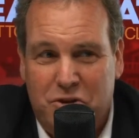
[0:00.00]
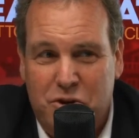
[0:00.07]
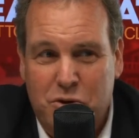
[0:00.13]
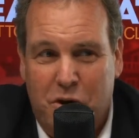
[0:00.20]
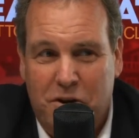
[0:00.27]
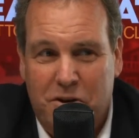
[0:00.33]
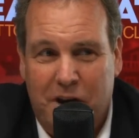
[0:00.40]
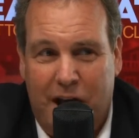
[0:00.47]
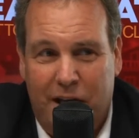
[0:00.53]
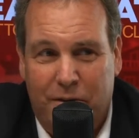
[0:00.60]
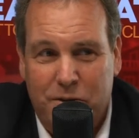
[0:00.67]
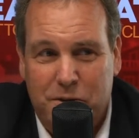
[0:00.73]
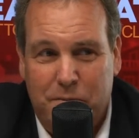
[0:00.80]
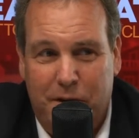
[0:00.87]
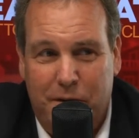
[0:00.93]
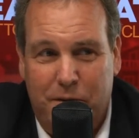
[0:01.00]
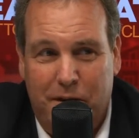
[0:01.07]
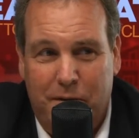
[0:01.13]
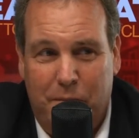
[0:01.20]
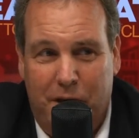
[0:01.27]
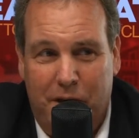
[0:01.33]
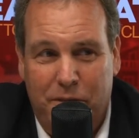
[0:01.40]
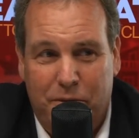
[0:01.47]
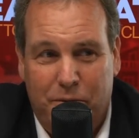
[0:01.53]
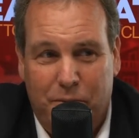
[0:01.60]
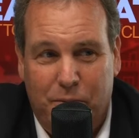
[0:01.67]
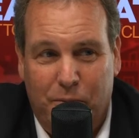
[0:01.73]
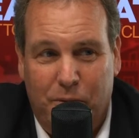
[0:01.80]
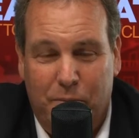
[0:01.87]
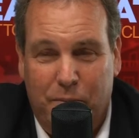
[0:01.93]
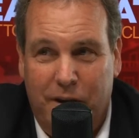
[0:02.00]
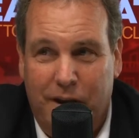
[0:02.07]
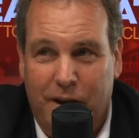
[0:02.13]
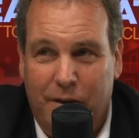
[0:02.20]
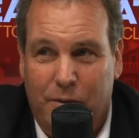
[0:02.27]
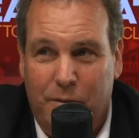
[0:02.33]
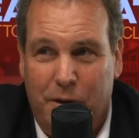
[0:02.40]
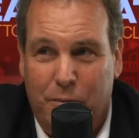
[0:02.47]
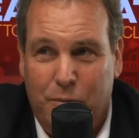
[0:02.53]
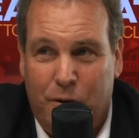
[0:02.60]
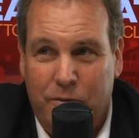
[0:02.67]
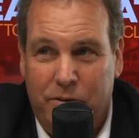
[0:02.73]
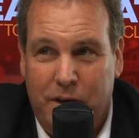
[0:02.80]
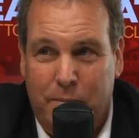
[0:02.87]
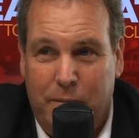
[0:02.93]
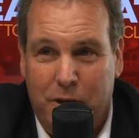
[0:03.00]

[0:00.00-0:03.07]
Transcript: $200 maybe a month would be worth it.